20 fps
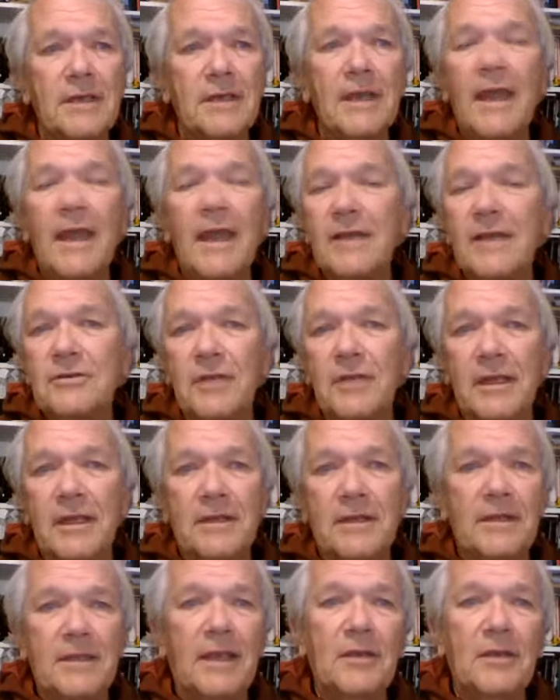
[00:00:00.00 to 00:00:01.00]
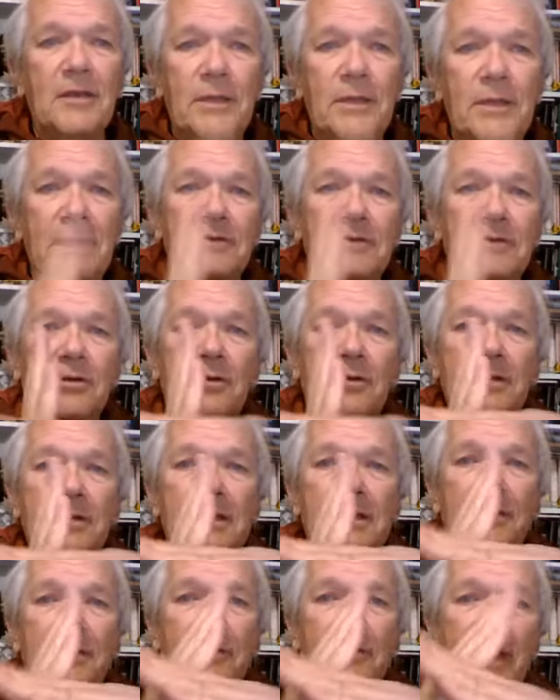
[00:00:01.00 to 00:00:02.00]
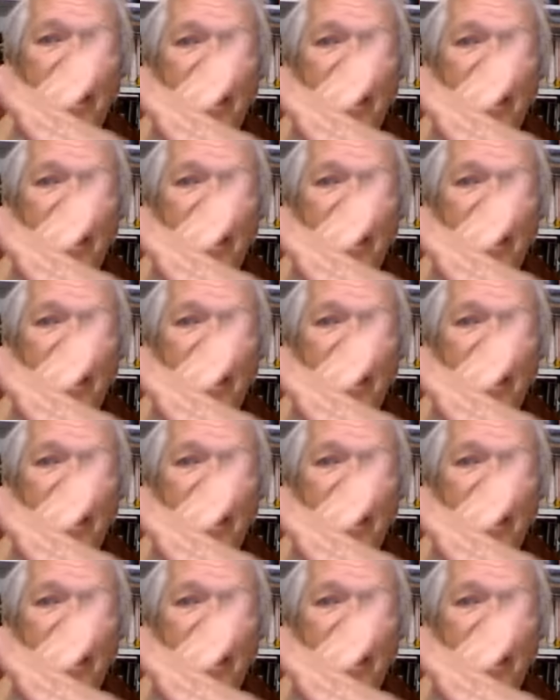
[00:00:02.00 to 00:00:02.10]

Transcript: They could be turned at different